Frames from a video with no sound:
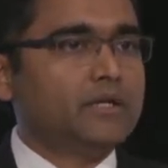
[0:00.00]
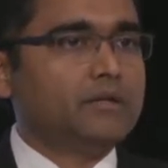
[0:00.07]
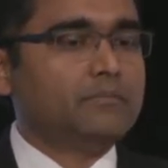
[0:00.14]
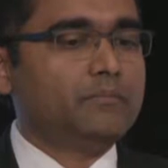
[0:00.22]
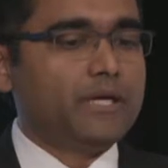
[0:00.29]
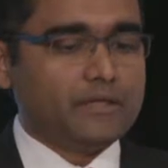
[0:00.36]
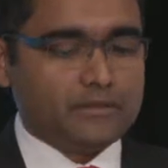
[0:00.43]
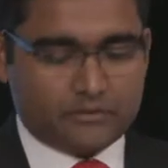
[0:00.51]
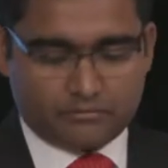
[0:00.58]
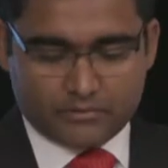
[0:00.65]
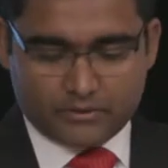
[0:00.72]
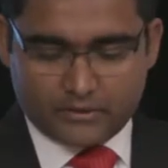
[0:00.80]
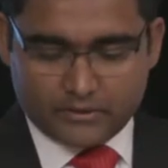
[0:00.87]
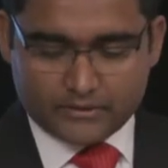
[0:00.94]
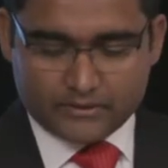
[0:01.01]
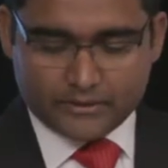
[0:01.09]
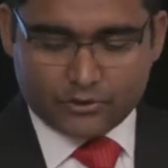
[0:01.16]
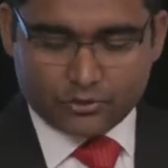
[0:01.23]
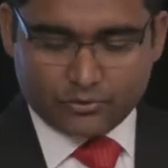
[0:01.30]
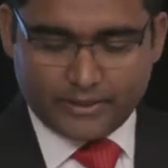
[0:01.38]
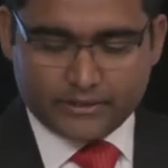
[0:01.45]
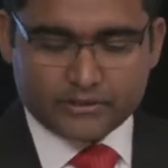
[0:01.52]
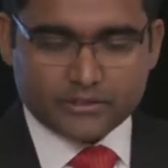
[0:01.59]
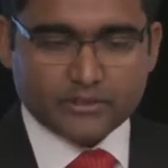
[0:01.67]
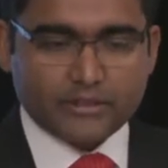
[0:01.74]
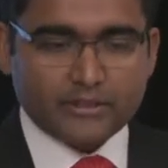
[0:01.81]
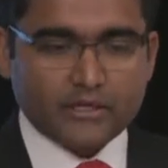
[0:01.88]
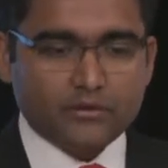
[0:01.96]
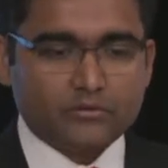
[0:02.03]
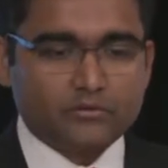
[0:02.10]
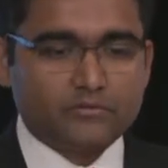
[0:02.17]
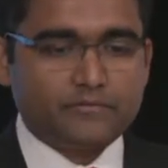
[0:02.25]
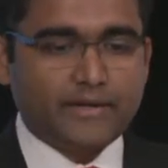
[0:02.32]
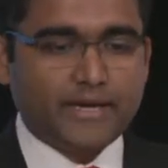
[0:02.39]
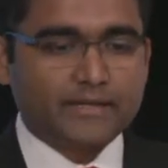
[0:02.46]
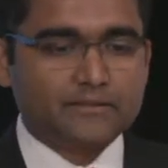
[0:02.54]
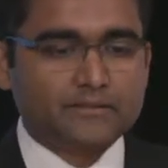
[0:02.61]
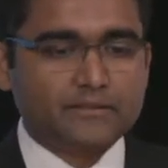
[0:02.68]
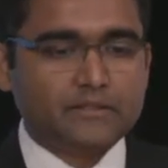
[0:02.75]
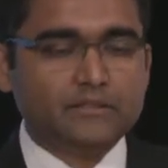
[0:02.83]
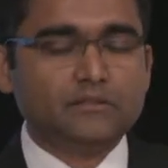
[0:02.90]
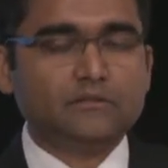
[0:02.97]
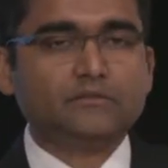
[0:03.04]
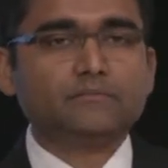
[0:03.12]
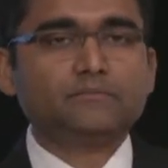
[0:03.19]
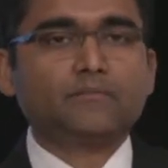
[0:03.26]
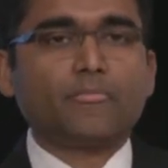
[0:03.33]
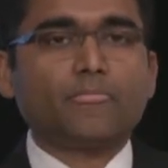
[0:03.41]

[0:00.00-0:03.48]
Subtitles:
But the situation around vaccine